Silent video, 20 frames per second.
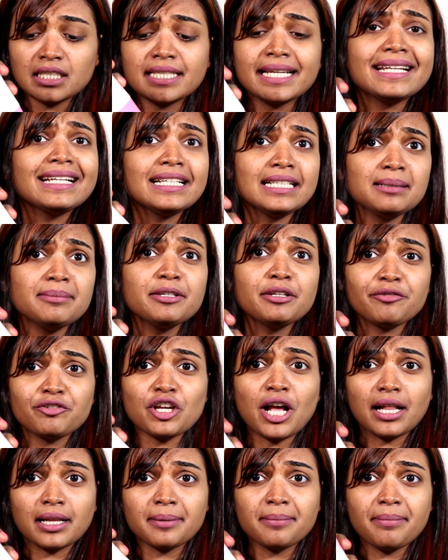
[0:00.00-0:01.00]
take a little bit of
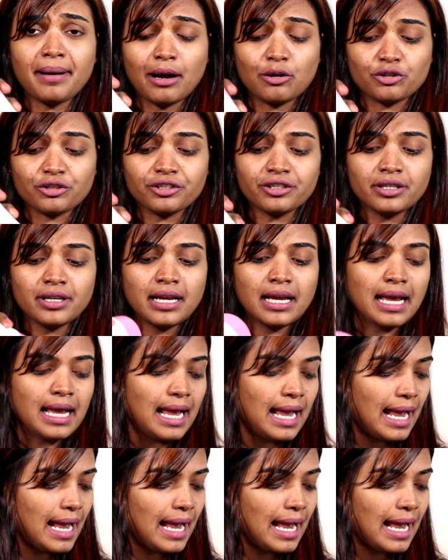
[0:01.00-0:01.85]
talcum powder